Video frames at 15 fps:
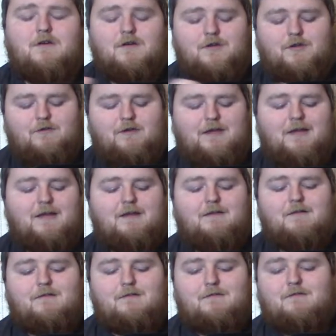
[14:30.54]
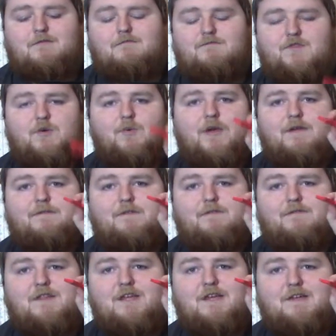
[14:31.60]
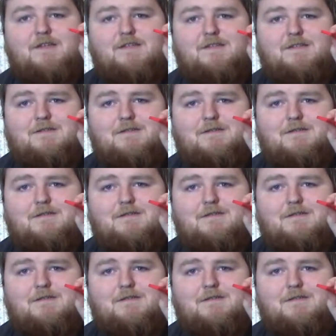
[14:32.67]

you get the width of this